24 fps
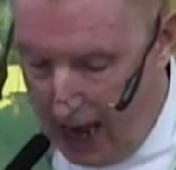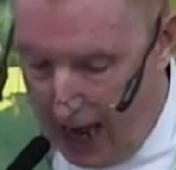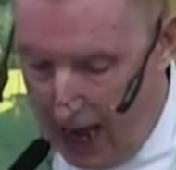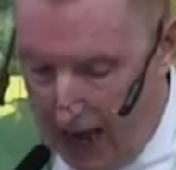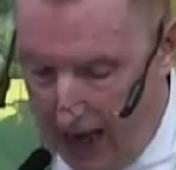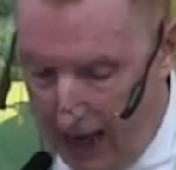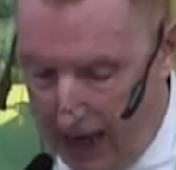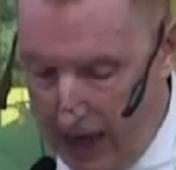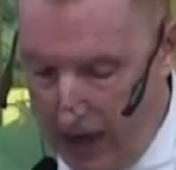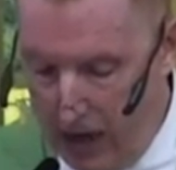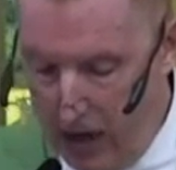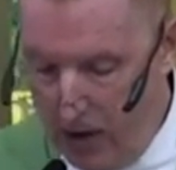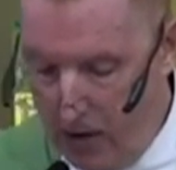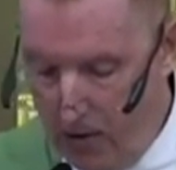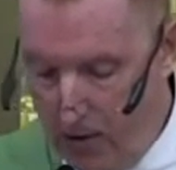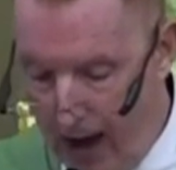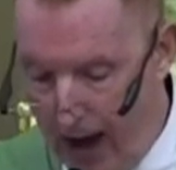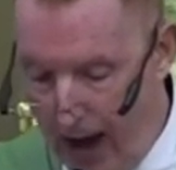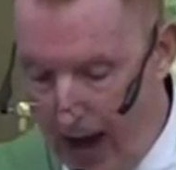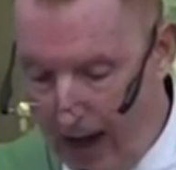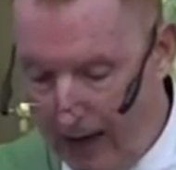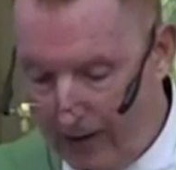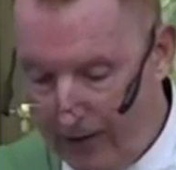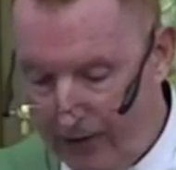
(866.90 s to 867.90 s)
Here,
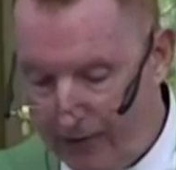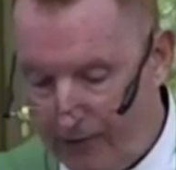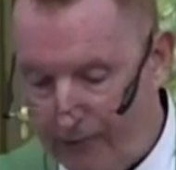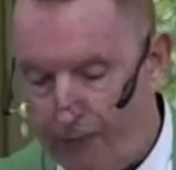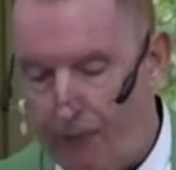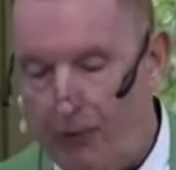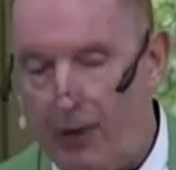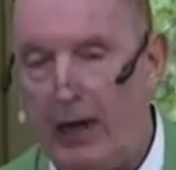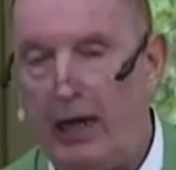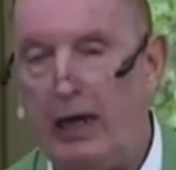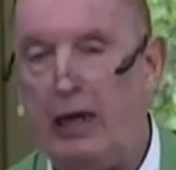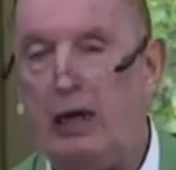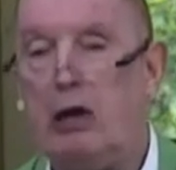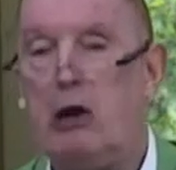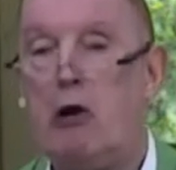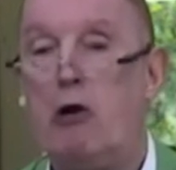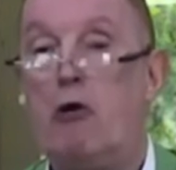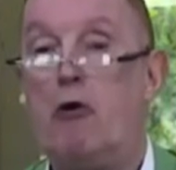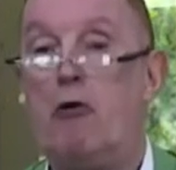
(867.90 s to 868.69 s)
Act 3,